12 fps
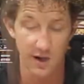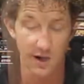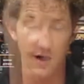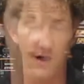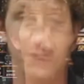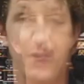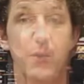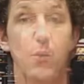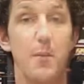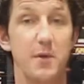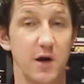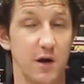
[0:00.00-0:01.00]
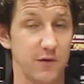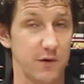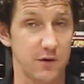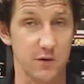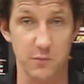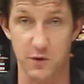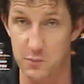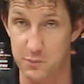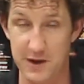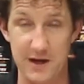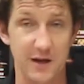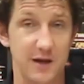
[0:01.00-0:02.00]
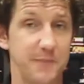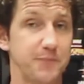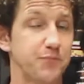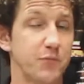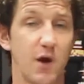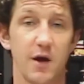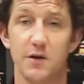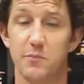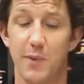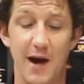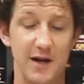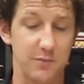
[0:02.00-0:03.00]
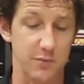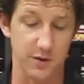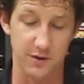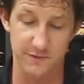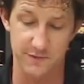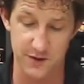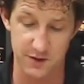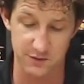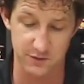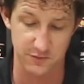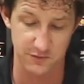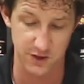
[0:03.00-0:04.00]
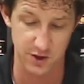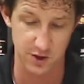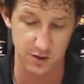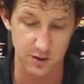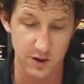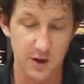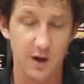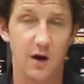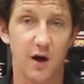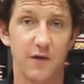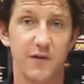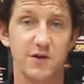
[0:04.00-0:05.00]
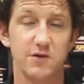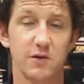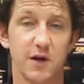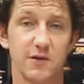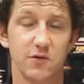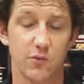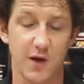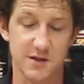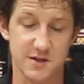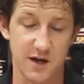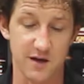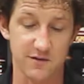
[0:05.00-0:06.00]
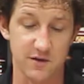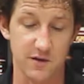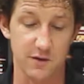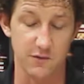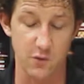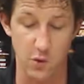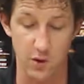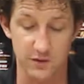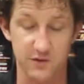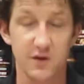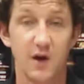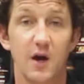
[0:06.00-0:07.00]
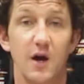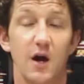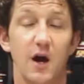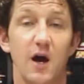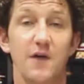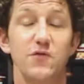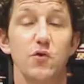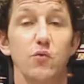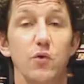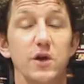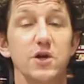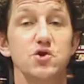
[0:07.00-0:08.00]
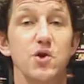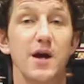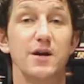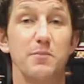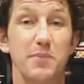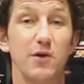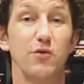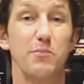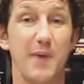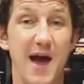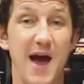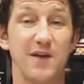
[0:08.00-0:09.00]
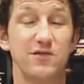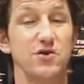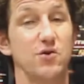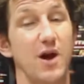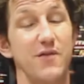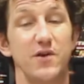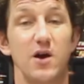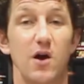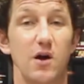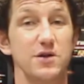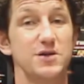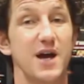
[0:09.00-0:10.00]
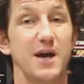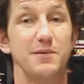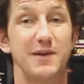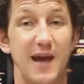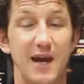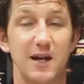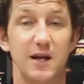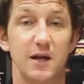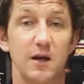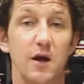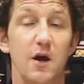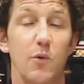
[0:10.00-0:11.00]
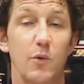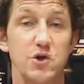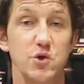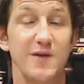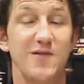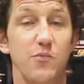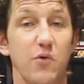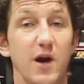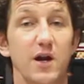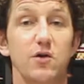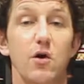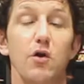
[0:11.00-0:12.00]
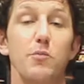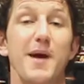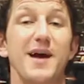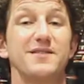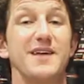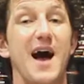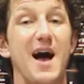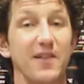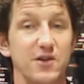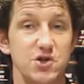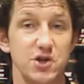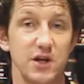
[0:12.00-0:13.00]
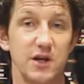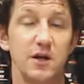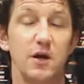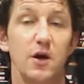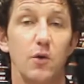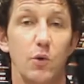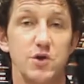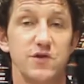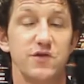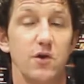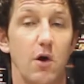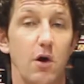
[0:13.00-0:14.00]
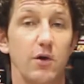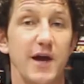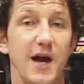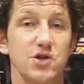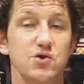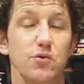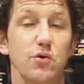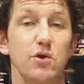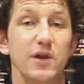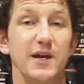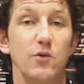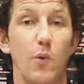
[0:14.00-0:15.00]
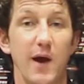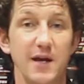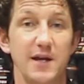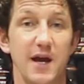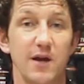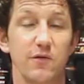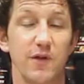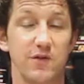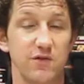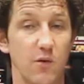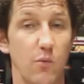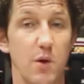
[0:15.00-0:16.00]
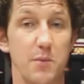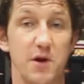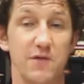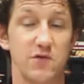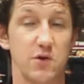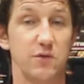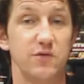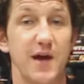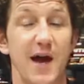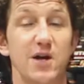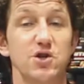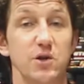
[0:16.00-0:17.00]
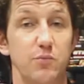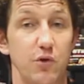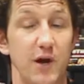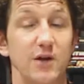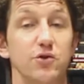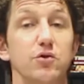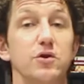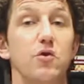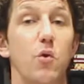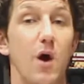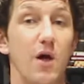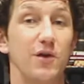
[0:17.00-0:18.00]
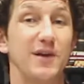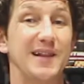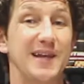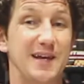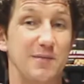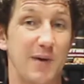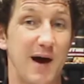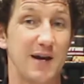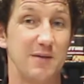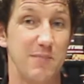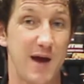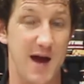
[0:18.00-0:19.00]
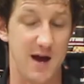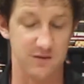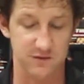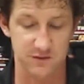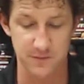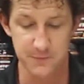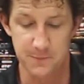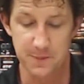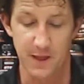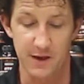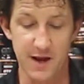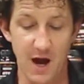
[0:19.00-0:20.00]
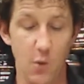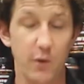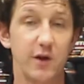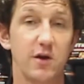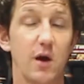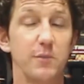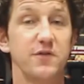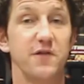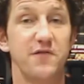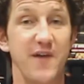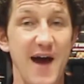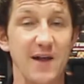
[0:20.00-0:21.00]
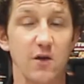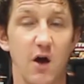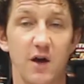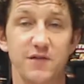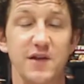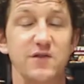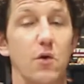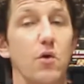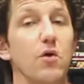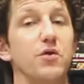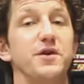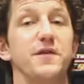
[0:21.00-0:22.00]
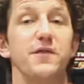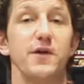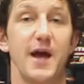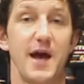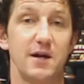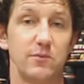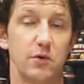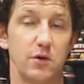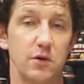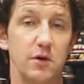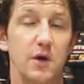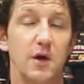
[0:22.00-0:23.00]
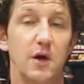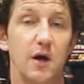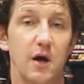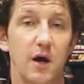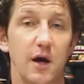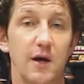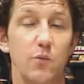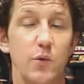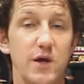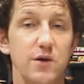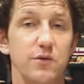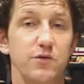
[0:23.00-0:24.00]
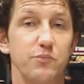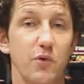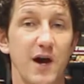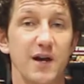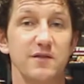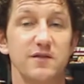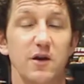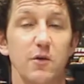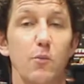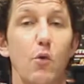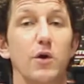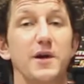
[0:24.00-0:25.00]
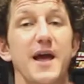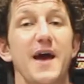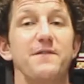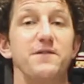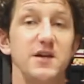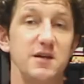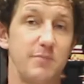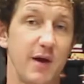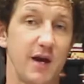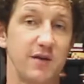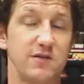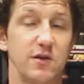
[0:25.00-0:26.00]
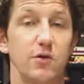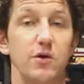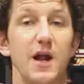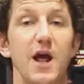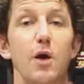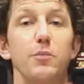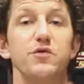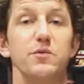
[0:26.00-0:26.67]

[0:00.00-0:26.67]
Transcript: That women that are competing in bodybuilding, fitness, or figure, they do like the Red Test. And then, of course, if you're really trying to build mass and you're having a hard time gaining, we do have a product called Muscleology, which is an all-natural clean weight gainer that some women have used to actually put on good quality lean body mass. Now, when it comes to fat loss, that's a whole different animal. And we use products that are more caffeine-based that are going to help